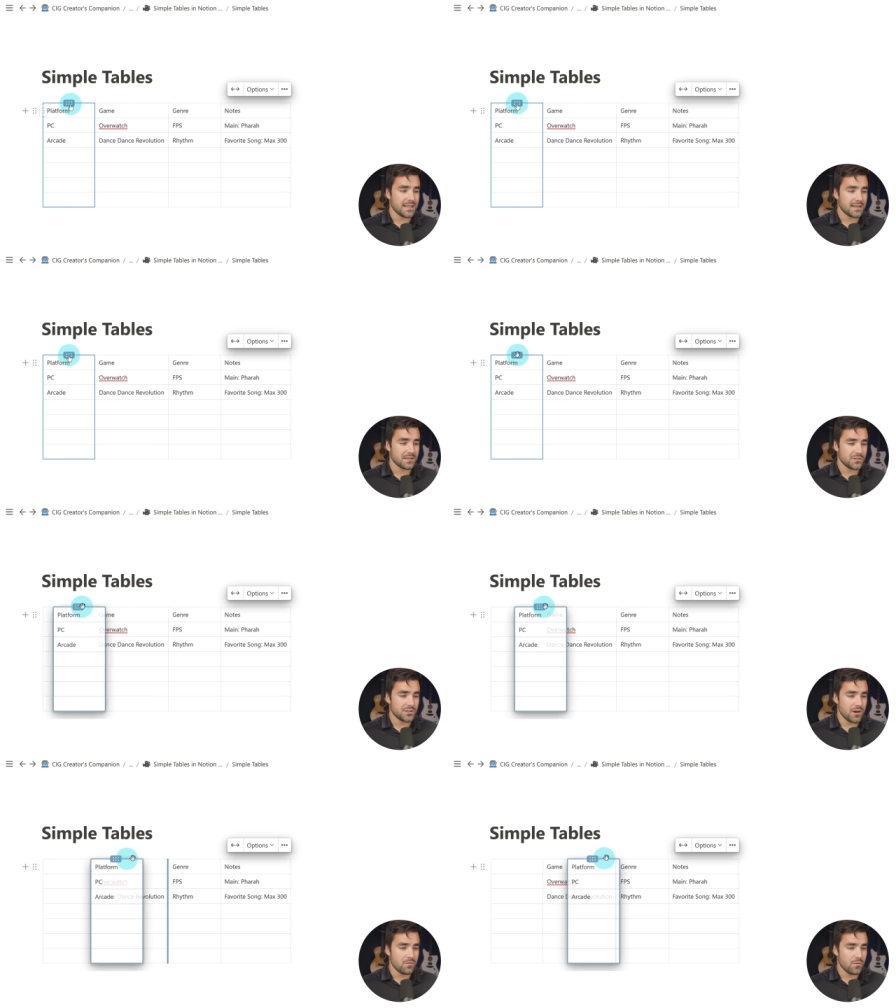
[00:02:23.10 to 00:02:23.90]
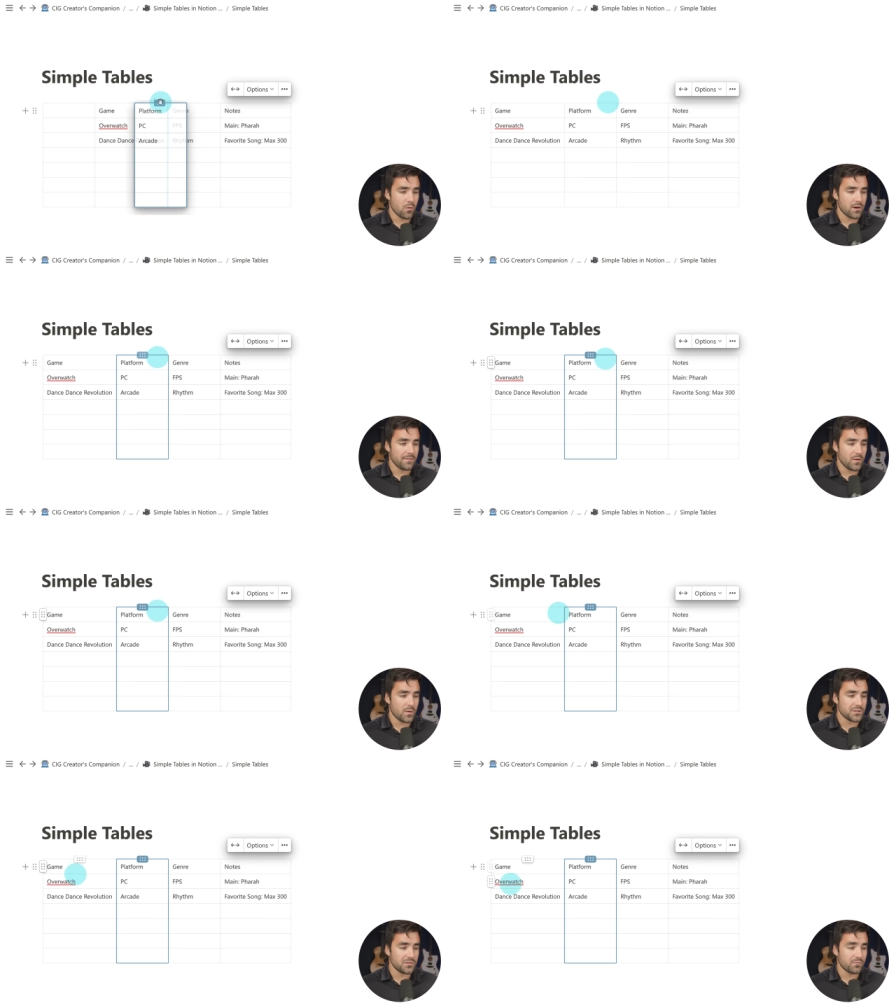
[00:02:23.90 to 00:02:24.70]
like so, or if I
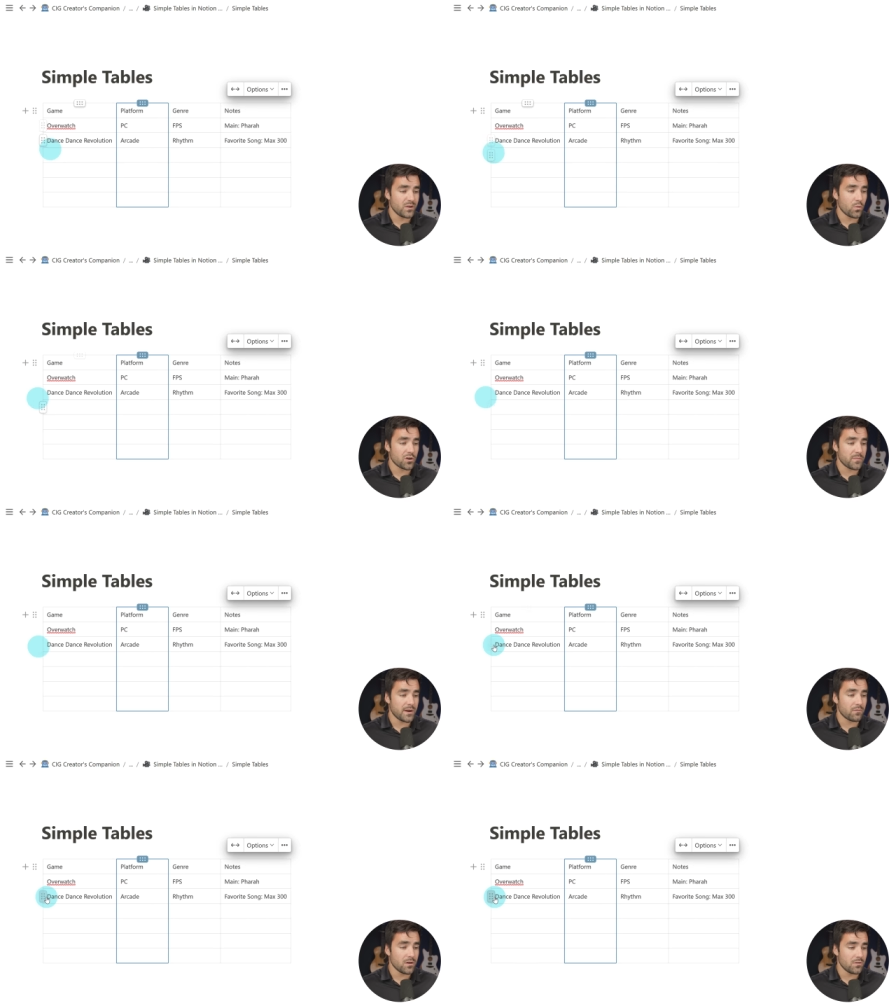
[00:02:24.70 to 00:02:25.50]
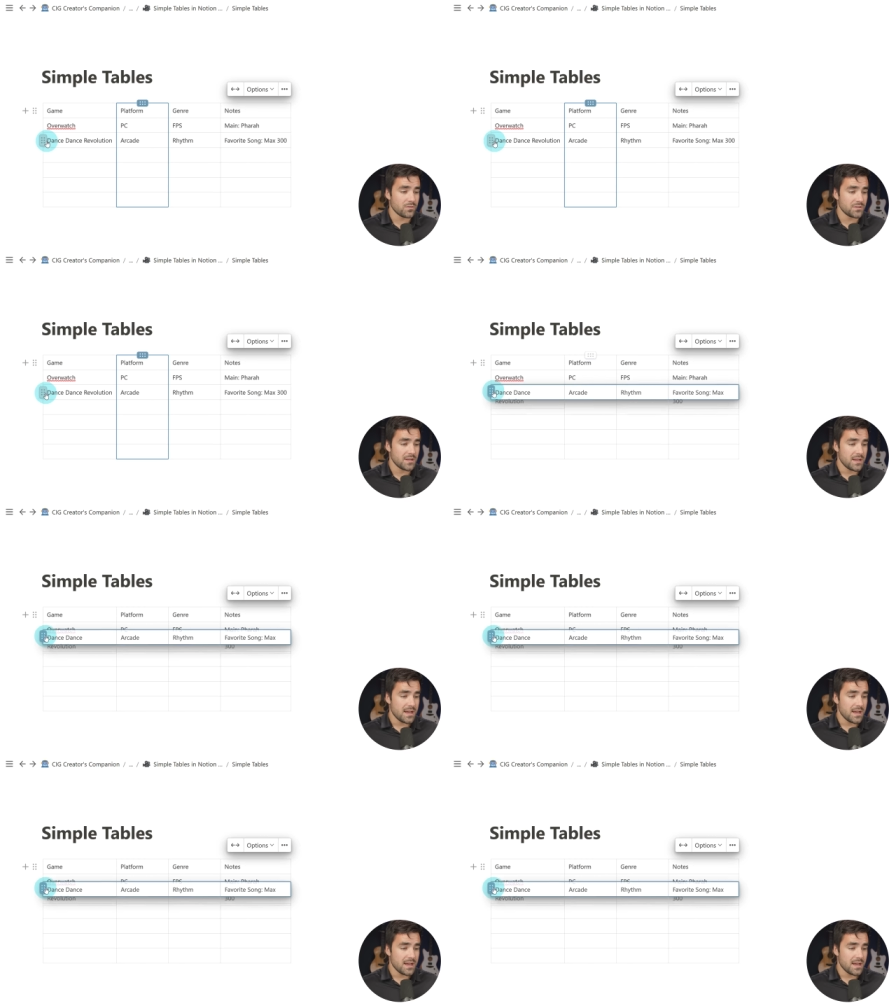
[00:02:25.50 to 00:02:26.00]
want to reorder my rows,